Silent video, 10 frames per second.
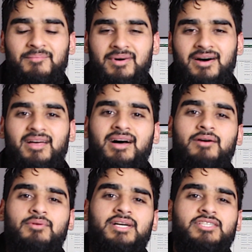but
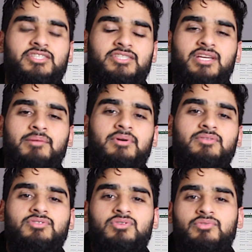I want to actually share my
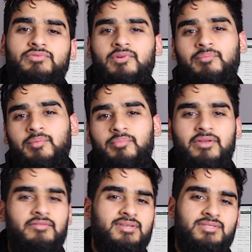results from the
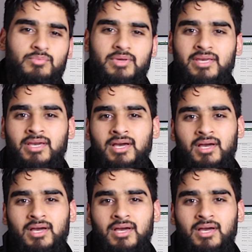previous week.